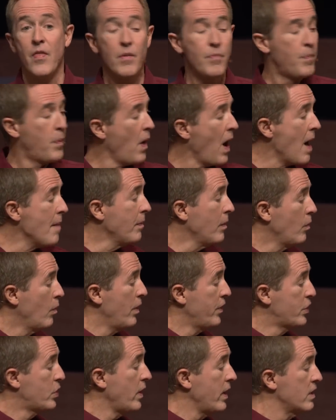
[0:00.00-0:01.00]
And the problem
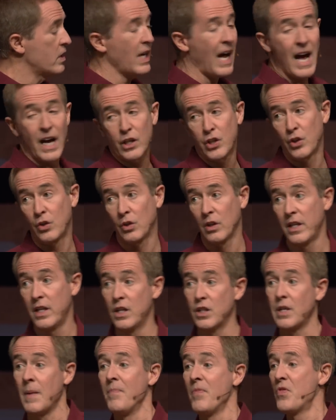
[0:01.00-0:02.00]
with transactional
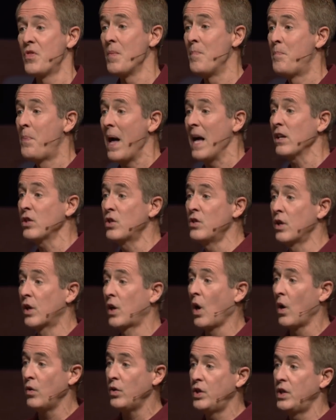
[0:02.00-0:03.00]
is the best
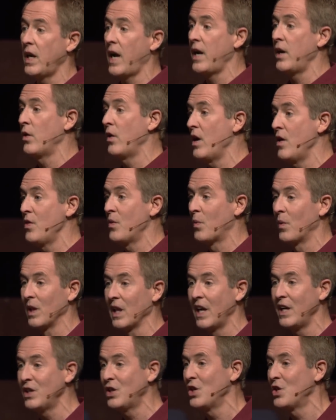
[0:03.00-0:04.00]
negotiator in the
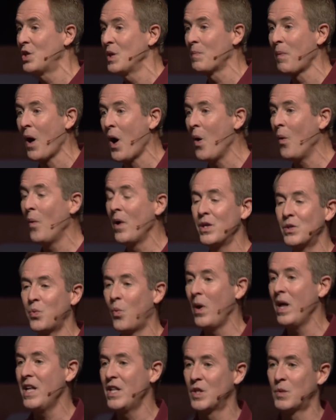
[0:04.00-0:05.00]
relationship always
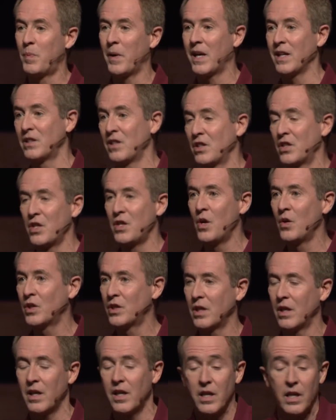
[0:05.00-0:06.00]
wins because it's
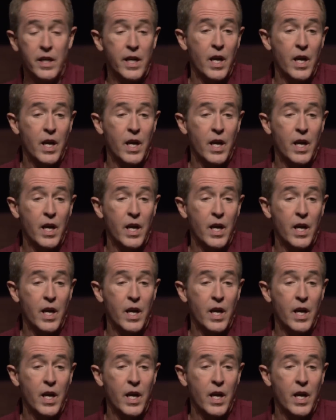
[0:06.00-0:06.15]
a